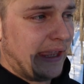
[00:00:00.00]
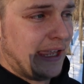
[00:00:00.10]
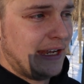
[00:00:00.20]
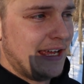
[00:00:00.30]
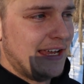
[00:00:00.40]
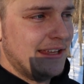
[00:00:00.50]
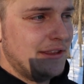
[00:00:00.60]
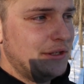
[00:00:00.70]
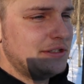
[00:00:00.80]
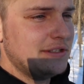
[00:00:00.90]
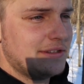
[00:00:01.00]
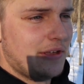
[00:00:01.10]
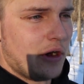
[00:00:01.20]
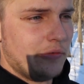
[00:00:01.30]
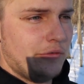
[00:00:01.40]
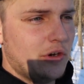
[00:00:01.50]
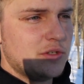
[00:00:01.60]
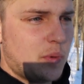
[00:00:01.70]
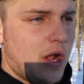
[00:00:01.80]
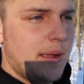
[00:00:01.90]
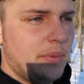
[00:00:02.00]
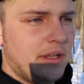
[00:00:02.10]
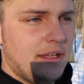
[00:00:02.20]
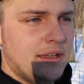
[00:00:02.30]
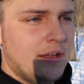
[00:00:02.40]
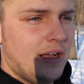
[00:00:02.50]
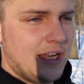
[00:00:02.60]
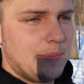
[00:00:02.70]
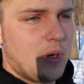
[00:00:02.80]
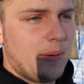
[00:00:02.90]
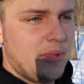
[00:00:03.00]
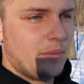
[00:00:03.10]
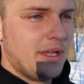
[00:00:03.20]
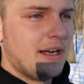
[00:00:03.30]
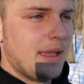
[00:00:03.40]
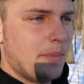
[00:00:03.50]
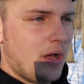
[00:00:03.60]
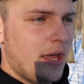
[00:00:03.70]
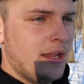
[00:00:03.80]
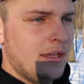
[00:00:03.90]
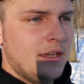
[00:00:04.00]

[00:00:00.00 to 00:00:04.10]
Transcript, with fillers: And this is our first property, hunting property, that Reagan and I bought.